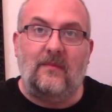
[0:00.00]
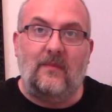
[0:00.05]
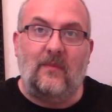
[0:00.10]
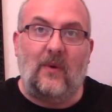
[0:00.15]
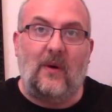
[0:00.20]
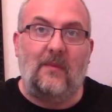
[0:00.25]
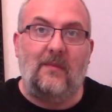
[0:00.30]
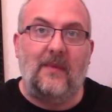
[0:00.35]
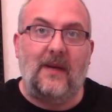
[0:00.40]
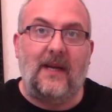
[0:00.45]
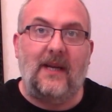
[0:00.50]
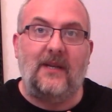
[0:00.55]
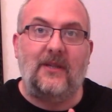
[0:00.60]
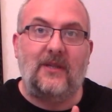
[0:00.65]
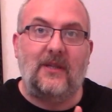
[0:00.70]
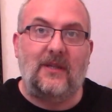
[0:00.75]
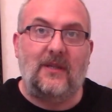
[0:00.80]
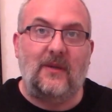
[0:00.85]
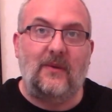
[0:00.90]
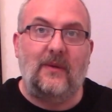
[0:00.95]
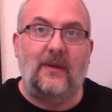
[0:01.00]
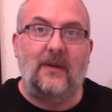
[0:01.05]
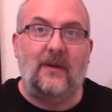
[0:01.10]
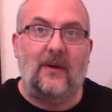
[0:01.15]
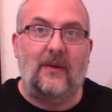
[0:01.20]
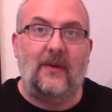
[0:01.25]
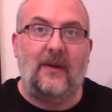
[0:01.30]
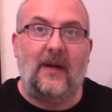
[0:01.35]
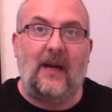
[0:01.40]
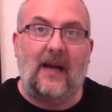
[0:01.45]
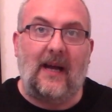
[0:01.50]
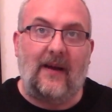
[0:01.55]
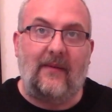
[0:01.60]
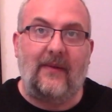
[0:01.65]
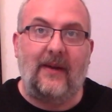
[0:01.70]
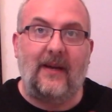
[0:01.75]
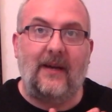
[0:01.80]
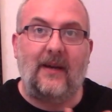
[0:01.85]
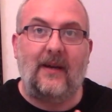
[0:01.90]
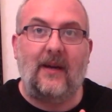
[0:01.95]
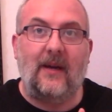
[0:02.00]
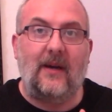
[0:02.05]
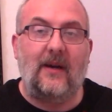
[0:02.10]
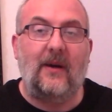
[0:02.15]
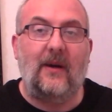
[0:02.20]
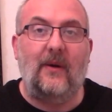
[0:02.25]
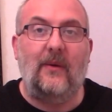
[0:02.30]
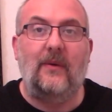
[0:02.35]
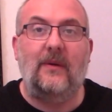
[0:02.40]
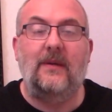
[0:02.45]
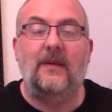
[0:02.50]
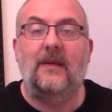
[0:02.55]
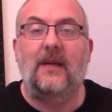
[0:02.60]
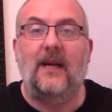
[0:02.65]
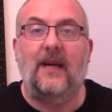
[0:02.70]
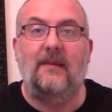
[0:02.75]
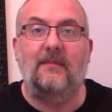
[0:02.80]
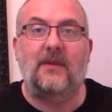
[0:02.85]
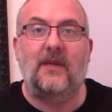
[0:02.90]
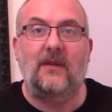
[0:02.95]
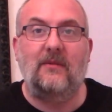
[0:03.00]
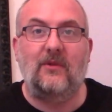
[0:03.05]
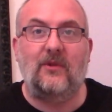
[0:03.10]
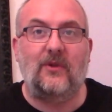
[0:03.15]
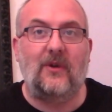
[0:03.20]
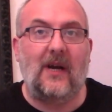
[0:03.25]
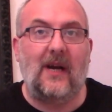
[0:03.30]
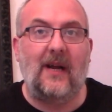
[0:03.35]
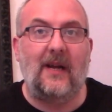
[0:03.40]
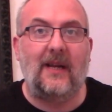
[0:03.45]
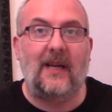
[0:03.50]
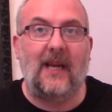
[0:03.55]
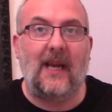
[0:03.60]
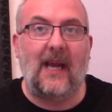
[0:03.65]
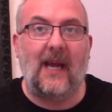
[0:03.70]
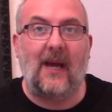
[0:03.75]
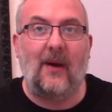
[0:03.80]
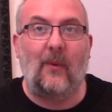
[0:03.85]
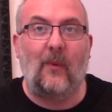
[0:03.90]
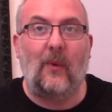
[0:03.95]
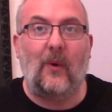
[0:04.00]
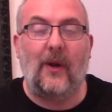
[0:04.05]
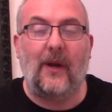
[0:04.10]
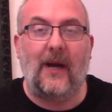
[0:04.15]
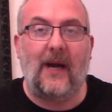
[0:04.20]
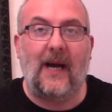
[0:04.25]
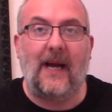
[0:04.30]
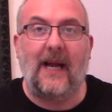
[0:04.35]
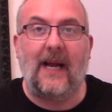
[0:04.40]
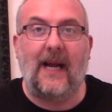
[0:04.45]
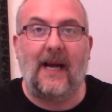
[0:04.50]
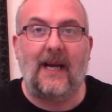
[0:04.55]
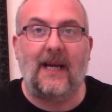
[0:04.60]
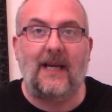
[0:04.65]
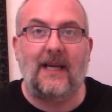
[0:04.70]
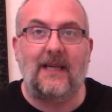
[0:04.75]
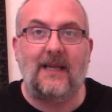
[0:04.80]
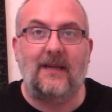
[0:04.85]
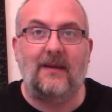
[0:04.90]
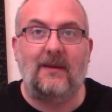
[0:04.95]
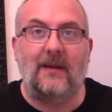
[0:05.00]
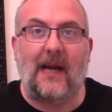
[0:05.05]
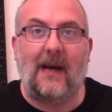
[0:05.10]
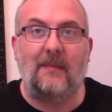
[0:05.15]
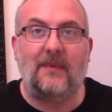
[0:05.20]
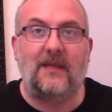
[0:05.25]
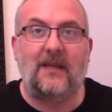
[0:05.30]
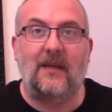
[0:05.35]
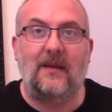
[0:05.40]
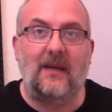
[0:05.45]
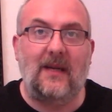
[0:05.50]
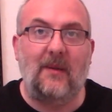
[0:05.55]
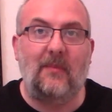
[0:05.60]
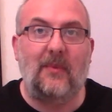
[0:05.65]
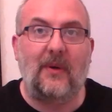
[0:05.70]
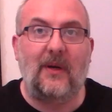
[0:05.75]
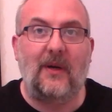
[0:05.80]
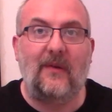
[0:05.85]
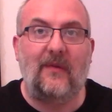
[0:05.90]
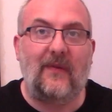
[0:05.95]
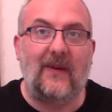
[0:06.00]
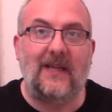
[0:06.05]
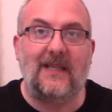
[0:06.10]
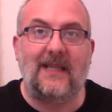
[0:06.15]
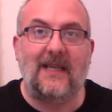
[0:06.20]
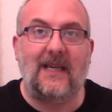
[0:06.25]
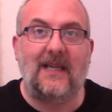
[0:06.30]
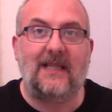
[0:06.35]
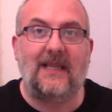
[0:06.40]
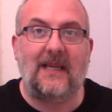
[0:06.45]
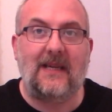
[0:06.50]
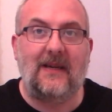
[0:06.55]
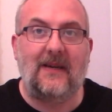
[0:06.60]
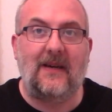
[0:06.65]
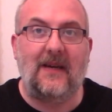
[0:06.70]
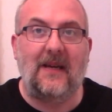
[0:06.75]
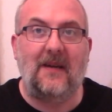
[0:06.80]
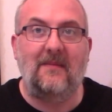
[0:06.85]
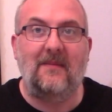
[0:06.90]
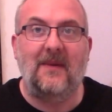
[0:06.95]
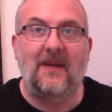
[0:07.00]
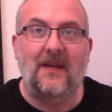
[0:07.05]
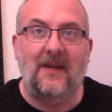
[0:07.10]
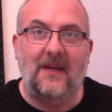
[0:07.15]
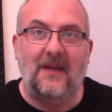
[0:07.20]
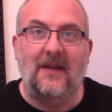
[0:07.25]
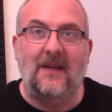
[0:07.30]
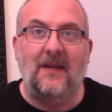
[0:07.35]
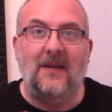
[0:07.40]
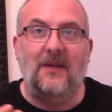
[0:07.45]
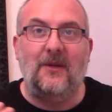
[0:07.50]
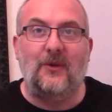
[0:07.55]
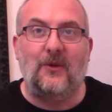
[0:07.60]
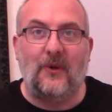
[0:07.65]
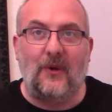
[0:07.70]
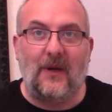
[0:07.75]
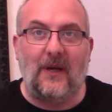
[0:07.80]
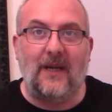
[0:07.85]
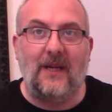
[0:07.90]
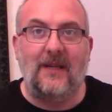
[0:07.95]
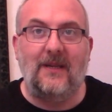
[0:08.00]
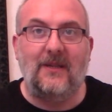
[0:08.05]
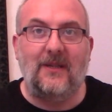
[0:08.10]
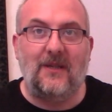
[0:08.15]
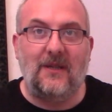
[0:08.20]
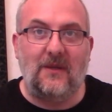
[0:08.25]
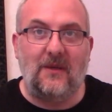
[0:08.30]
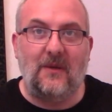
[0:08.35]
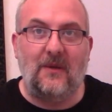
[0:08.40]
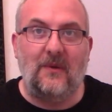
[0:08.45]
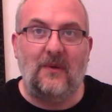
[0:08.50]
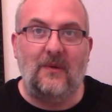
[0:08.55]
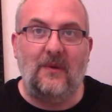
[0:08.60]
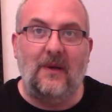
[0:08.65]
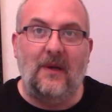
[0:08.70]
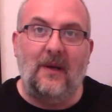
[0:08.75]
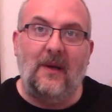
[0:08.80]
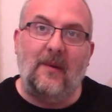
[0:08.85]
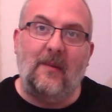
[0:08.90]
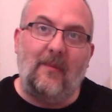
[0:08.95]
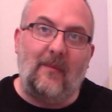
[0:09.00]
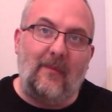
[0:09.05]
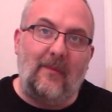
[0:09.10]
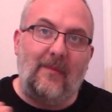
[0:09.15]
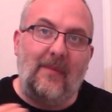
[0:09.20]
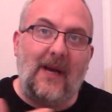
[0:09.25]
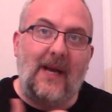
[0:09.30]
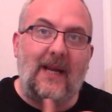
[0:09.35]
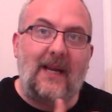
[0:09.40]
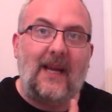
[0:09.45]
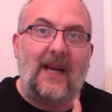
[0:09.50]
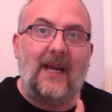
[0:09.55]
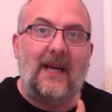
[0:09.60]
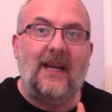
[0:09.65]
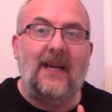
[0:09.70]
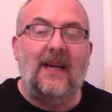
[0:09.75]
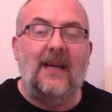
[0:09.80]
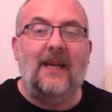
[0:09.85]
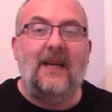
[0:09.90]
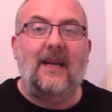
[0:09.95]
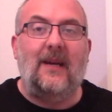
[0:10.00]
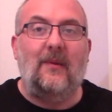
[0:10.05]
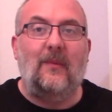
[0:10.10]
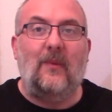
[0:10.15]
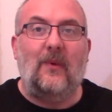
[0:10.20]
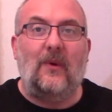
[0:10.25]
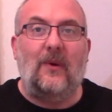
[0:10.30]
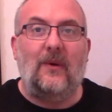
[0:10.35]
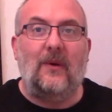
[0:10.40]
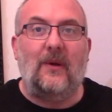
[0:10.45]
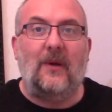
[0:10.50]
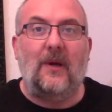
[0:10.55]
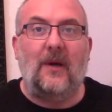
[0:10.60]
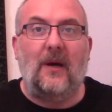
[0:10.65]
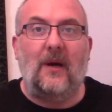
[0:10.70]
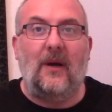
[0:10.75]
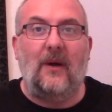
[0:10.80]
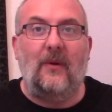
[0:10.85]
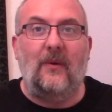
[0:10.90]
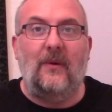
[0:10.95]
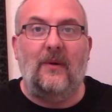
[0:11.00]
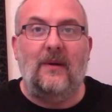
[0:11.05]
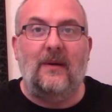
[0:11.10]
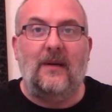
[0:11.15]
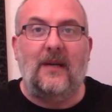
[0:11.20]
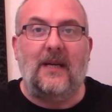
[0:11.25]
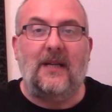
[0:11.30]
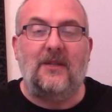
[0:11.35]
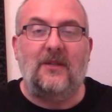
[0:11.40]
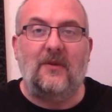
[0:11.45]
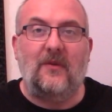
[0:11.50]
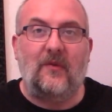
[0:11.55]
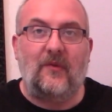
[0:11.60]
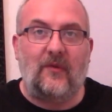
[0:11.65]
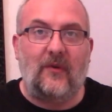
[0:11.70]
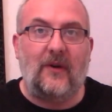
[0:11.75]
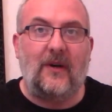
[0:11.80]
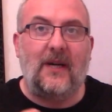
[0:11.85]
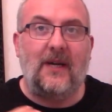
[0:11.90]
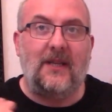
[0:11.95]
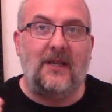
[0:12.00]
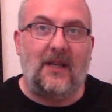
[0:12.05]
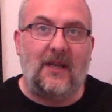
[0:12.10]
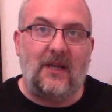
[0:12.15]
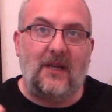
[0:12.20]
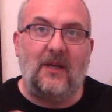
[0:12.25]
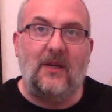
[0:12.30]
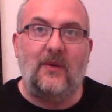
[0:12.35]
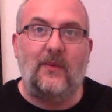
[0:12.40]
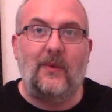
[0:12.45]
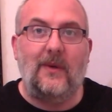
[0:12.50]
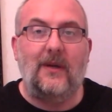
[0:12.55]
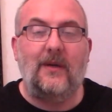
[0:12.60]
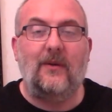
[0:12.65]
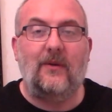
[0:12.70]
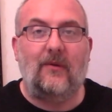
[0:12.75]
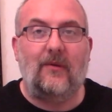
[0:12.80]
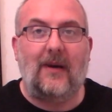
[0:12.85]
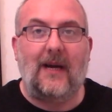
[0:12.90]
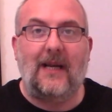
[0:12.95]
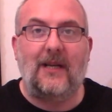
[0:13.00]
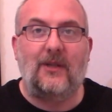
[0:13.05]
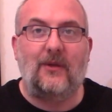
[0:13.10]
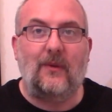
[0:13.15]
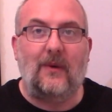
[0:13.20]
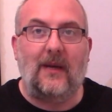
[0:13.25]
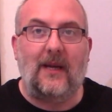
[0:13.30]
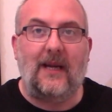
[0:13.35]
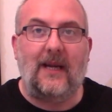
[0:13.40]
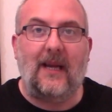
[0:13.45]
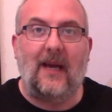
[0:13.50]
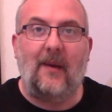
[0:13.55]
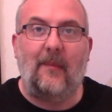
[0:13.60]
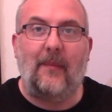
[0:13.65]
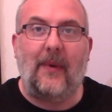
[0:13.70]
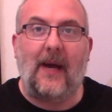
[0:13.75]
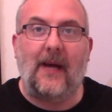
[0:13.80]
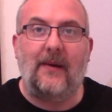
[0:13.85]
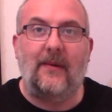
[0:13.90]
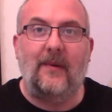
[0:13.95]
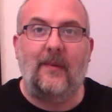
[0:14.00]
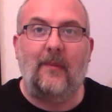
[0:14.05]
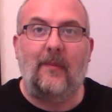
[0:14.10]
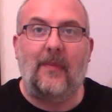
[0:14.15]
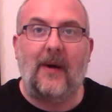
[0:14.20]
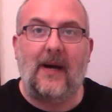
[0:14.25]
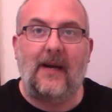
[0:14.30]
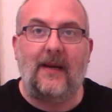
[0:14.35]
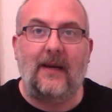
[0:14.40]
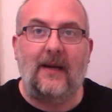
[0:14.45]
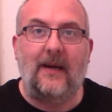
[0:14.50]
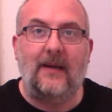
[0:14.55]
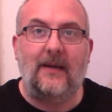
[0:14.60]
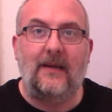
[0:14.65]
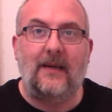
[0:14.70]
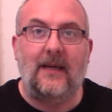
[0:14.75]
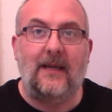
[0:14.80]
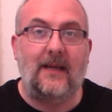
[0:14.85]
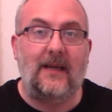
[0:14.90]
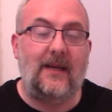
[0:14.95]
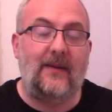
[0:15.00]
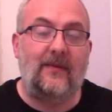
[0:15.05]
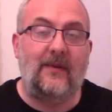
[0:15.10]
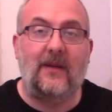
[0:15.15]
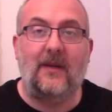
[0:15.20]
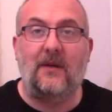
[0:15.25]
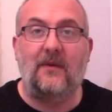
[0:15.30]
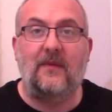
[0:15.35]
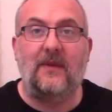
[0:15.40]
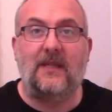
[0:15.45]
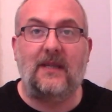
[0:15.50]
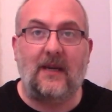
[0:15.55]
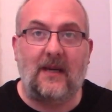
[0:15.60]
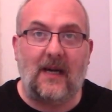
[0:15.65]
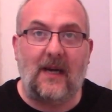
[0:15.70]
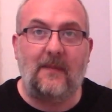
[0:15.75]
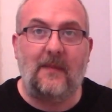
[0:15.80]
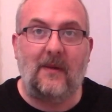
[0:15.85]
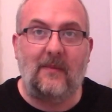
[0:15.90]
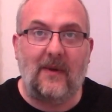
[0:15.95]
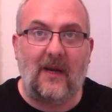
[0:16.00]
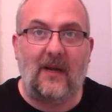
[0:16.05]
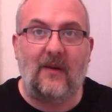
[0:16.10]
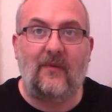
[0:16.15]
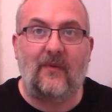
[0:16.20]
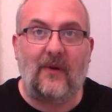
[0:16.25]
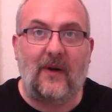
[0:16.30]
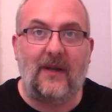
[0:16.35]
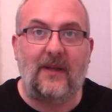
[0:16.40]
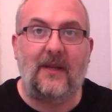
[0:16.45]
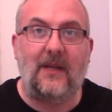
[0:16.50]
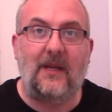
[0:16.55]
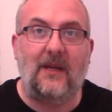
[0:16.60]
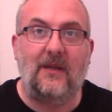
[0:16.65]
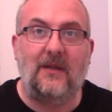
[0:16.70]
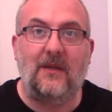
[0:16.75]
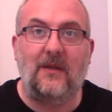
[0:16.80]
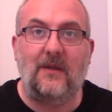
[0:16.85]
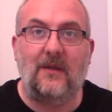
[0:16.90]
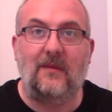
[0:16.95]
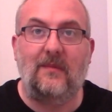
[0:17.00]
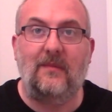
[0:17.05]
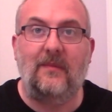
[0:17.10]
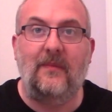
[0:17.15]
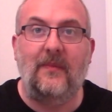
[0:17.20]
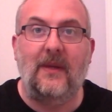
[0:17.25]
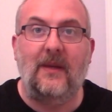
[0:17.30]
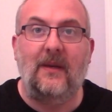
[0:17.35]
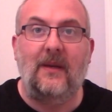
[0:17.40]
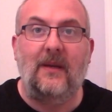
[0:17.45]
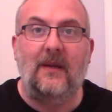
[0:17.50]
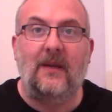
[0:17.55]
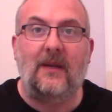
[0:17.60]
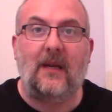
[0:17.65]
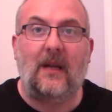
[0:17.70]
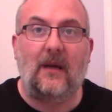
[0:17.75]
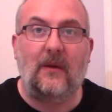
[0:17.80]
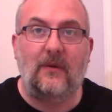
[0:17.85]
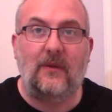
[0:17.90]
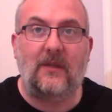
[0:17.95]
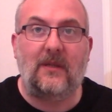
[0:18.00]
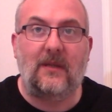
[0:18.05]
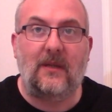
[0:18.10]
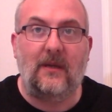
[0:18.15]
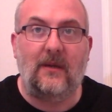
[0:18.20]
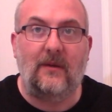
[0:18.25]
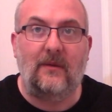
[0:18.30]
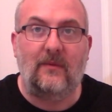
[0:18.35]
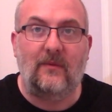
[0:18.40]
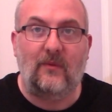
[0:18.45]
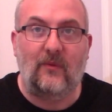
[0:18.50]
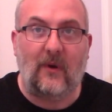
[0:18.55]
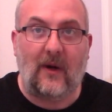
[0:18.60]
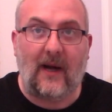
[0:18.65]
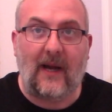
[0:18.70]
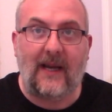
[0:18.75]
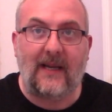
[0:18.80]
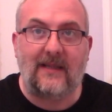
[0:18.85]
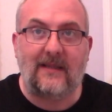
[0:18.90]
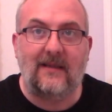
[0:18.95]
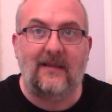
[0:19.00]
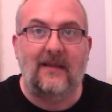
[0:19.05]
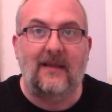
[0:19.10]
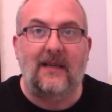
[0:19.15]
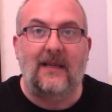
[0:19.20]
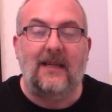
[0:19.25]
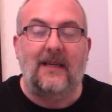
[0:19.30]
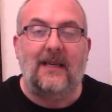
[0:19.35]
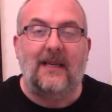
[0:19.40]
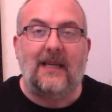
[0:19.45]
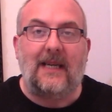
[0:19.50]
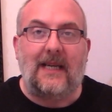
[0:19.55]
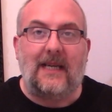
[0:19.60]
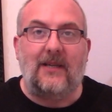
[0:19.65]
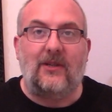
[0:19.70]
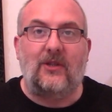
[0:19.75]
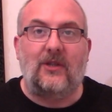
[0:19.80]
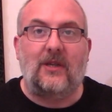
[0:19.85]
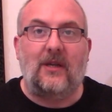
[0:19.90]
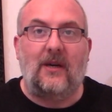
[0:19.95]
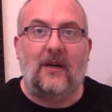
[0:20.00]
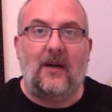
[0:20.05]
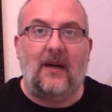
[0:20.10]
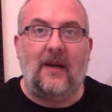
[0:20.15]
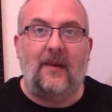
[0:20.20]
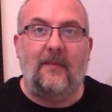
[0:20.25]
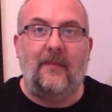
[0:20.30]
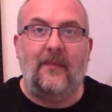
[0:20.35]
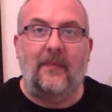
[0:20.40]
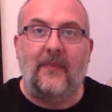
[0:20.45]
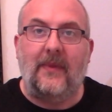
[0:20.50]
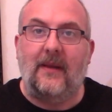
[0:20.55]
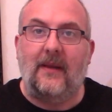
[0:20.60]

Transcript: one miniature to another, having a go. And don't try and get one eye absolutely perfect at a time. Try and do many in one go, and you'll find that you will gradually get better and better. And even over time you may find that you do them close to right each time.